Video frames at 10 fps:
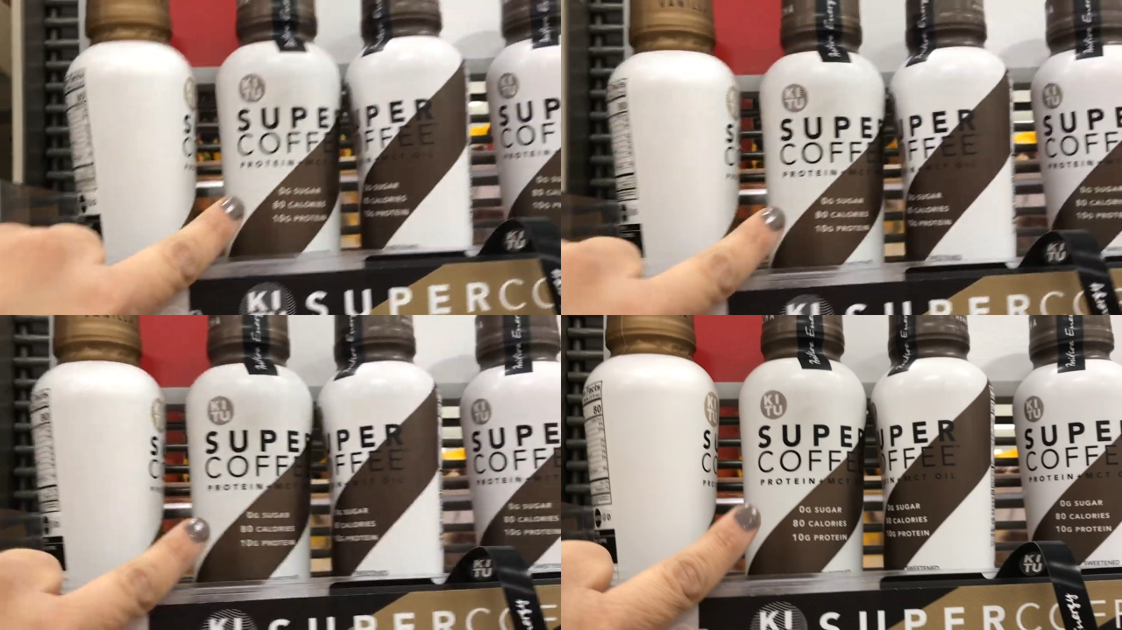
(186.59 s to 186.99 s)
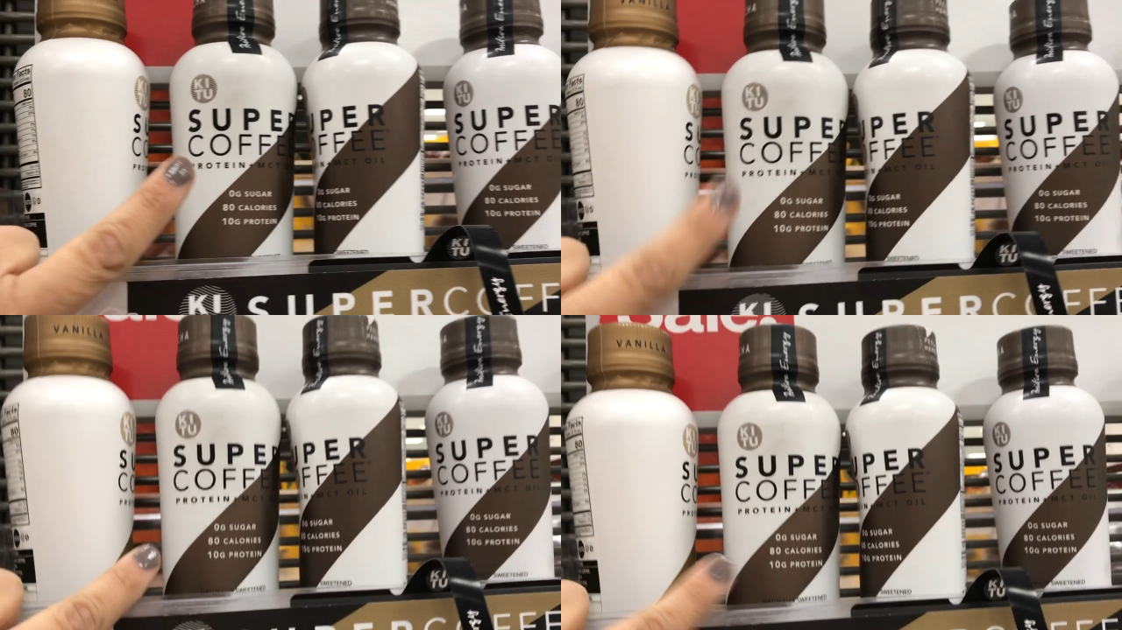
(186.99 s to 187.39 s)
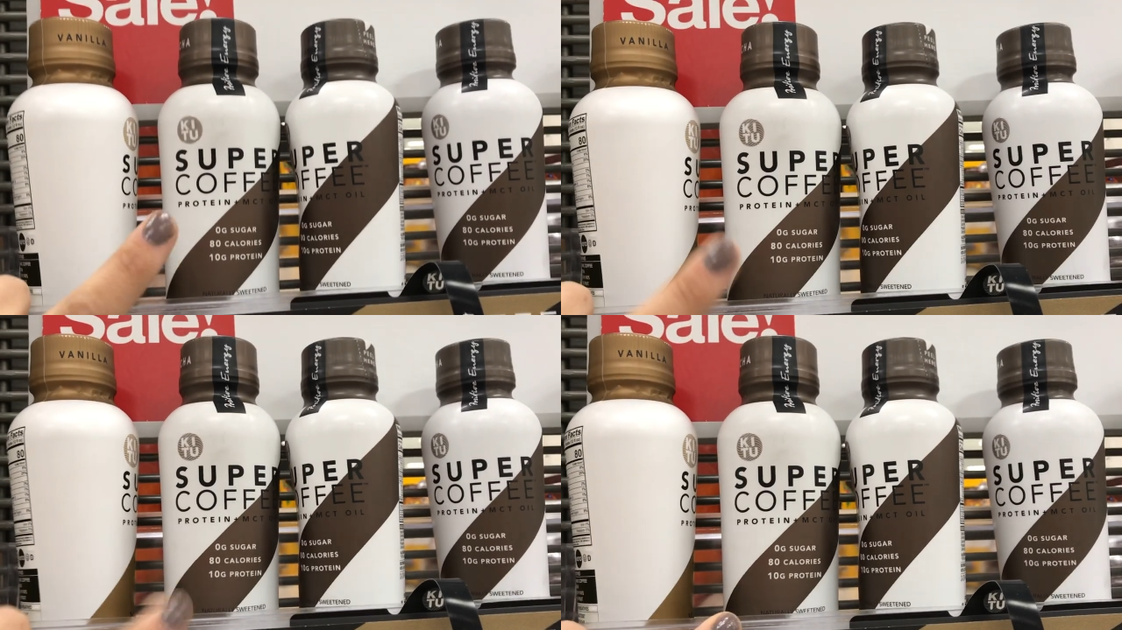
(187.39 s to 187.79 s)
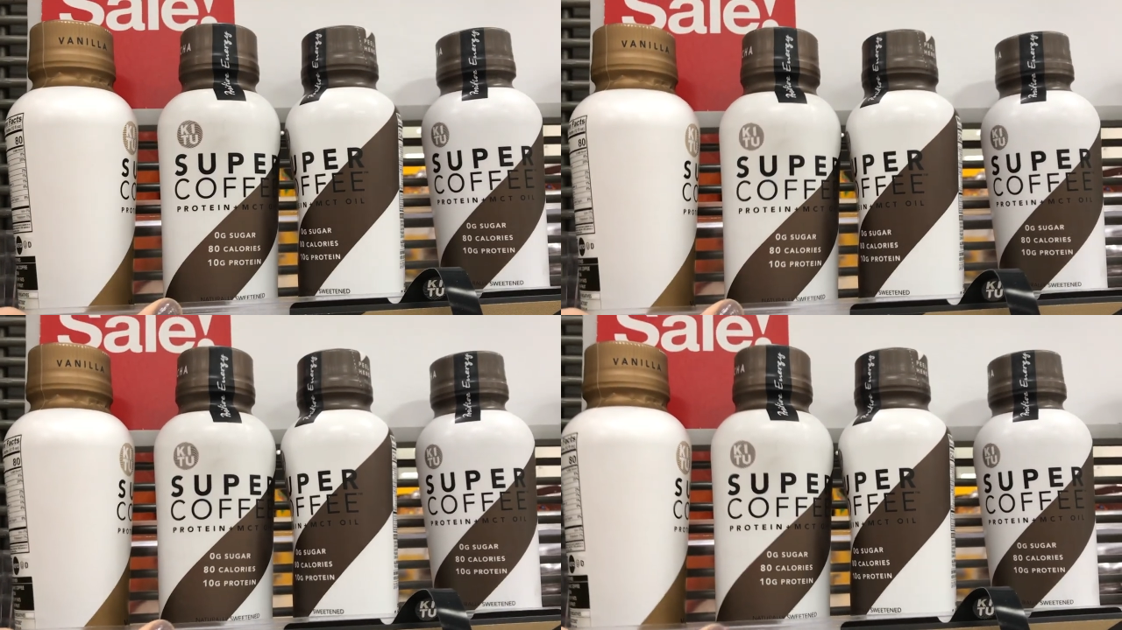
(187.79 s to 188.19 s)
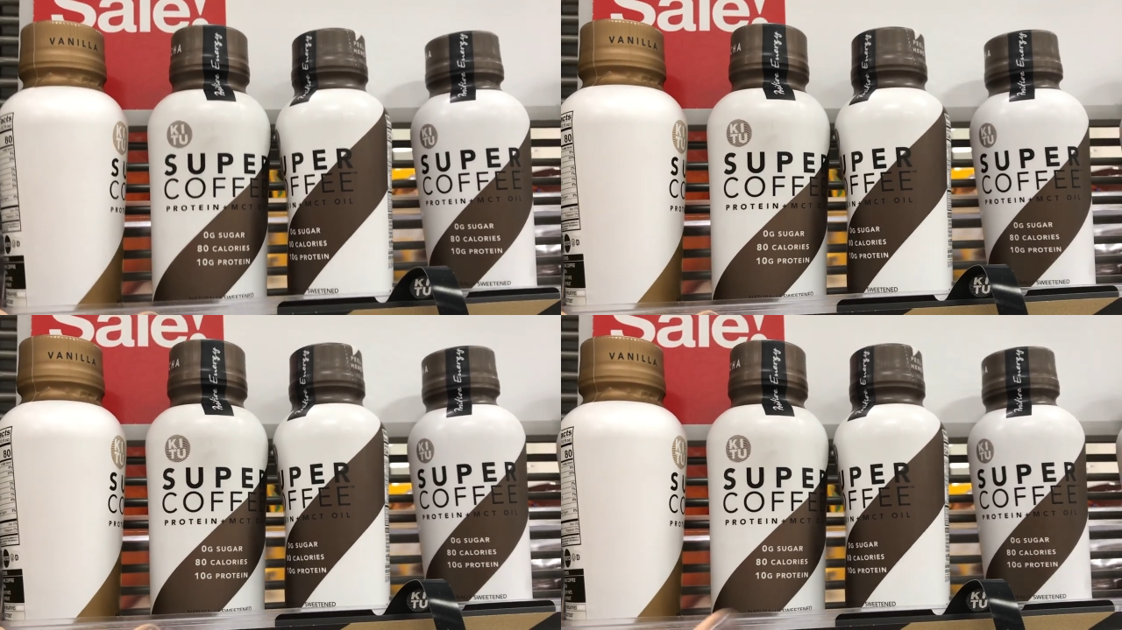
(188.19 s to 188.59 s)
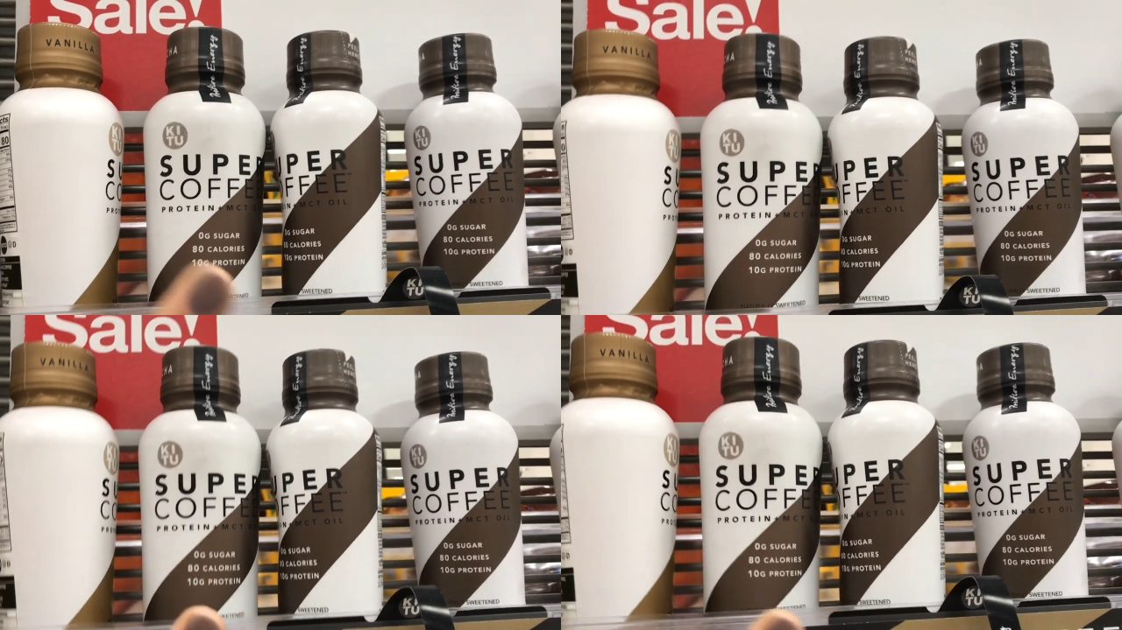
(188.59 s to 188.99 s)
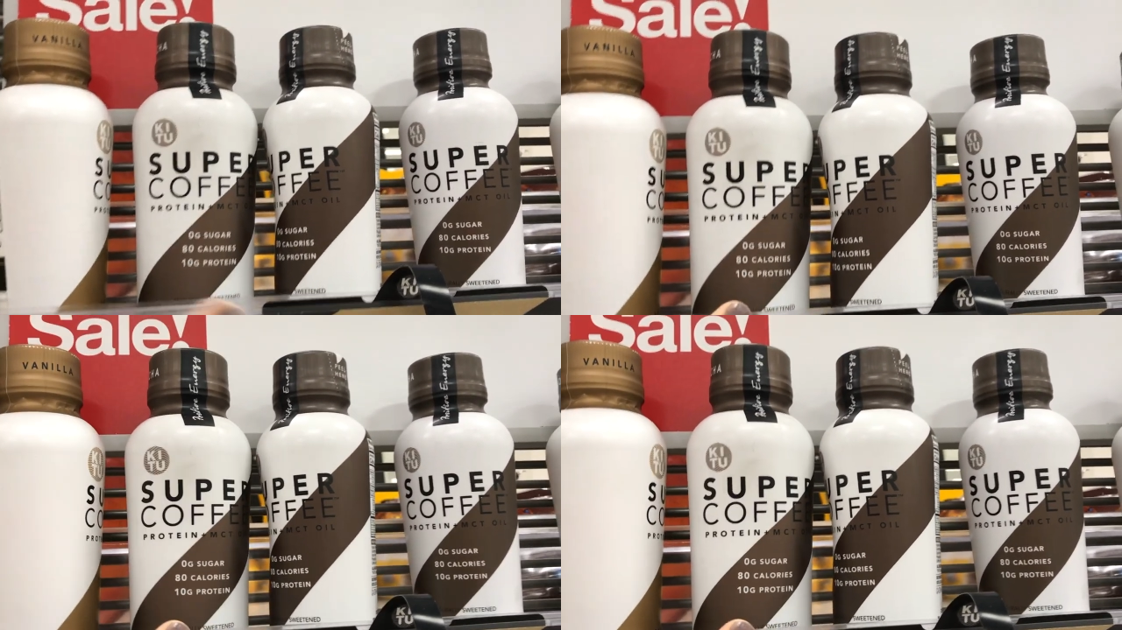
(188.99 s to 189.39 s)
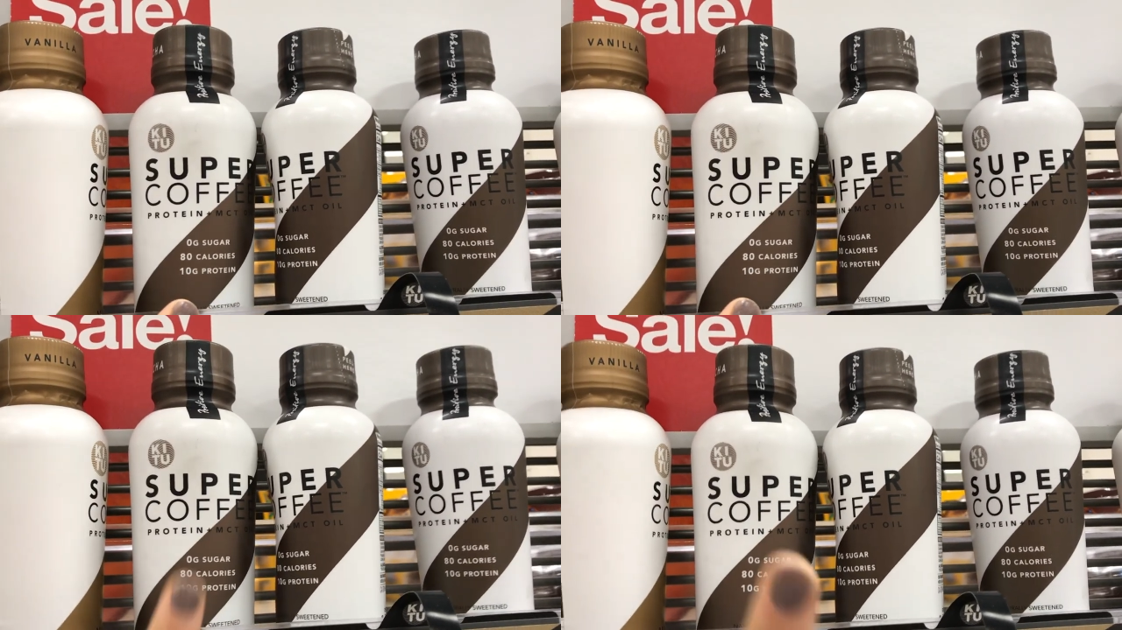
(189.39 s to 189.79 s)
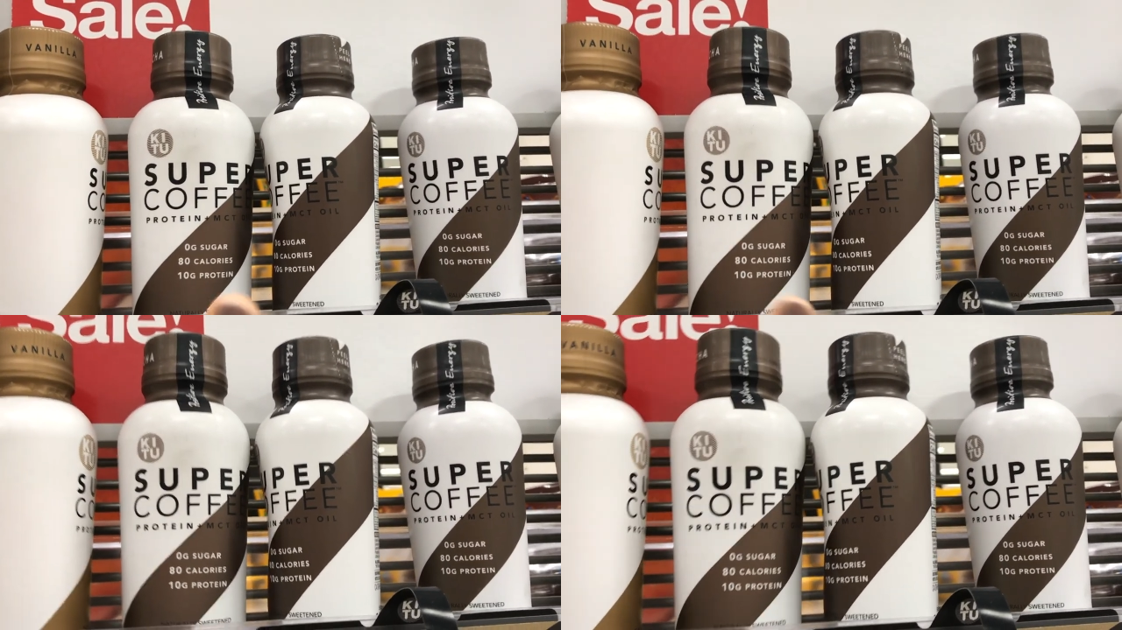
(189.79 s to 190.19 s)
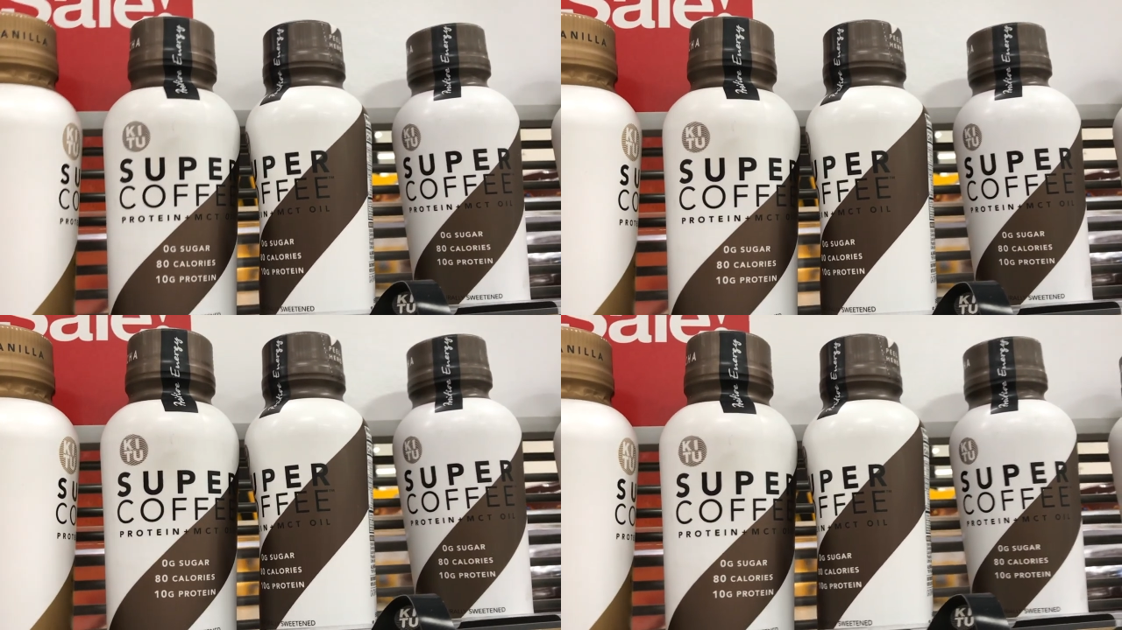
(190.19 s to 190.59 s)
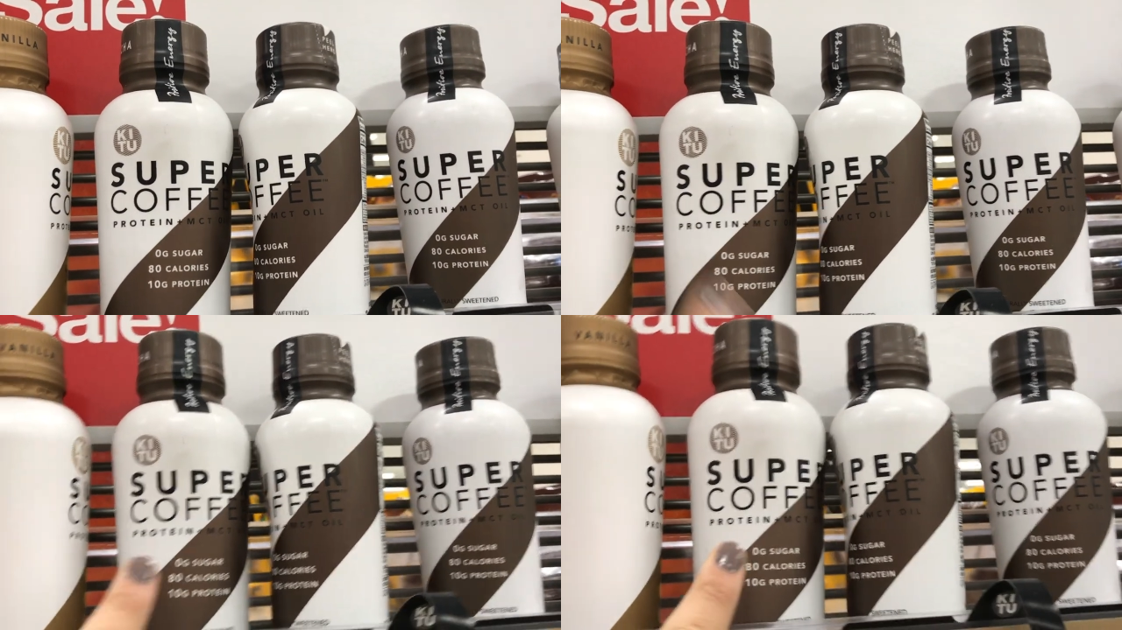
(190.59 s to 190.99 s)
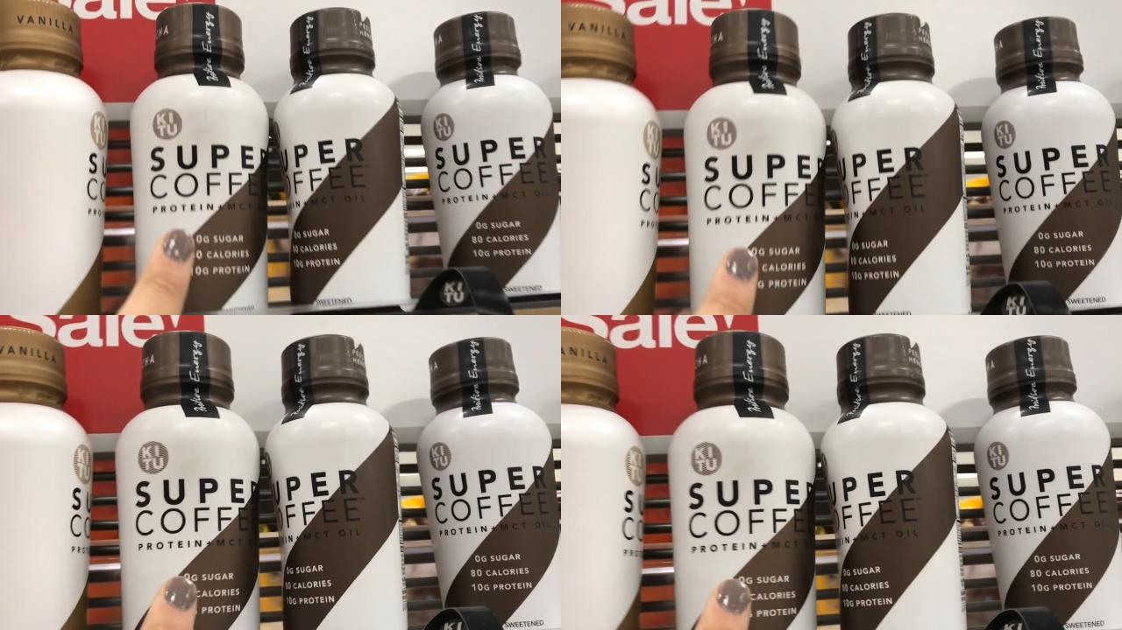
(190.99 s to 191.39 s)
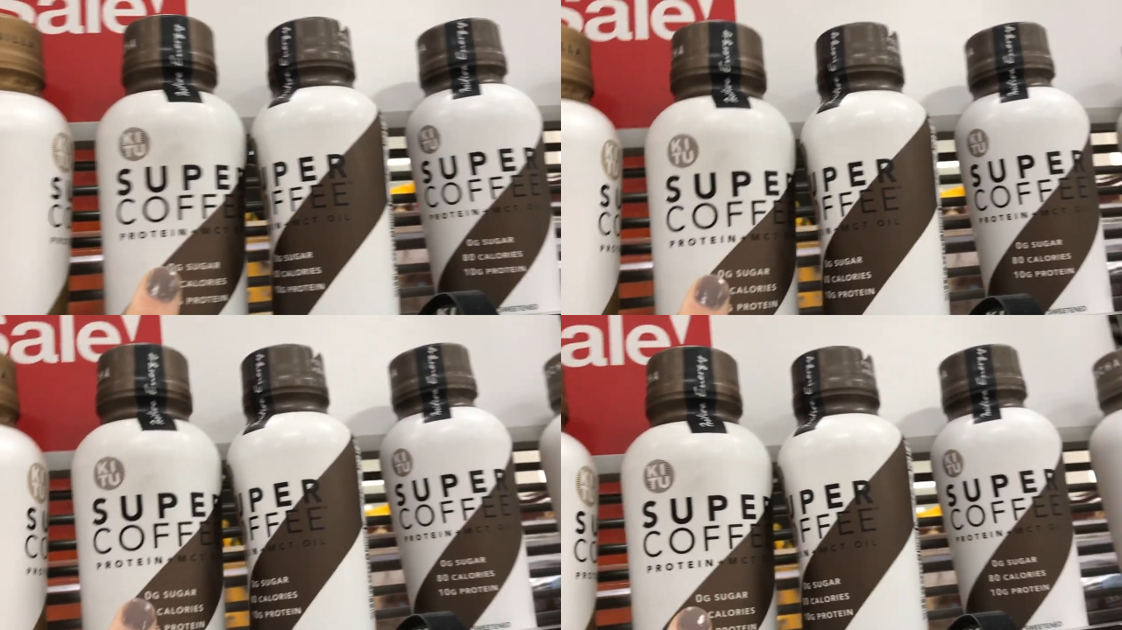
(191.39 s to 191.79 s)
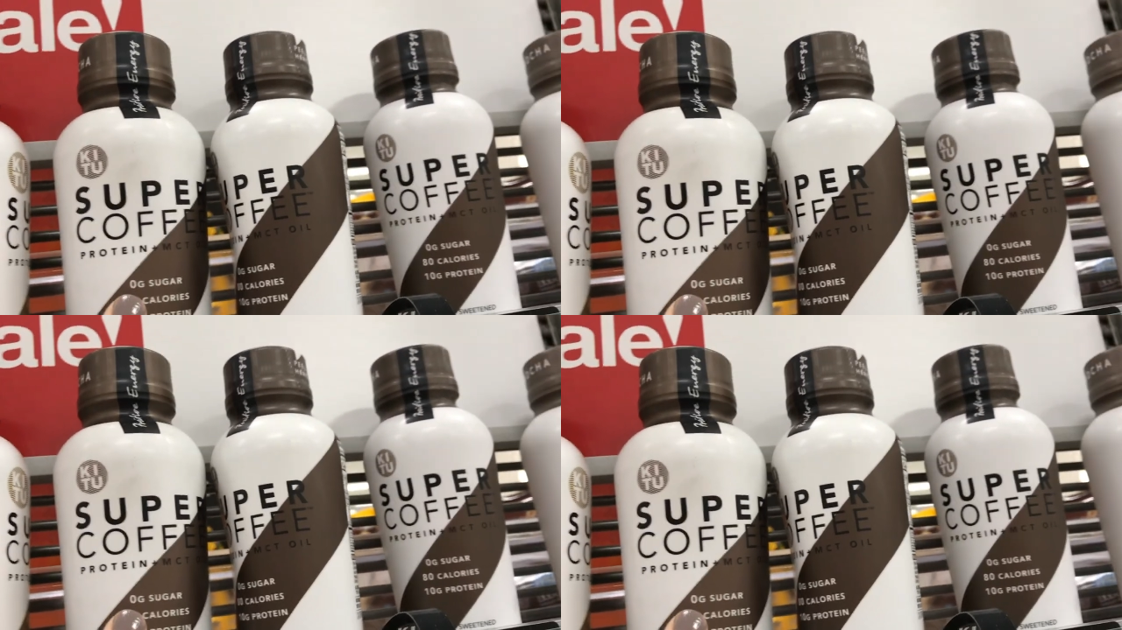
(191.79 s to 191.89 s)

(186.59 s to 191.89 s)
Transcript: No face is visible, so there are no lips to read.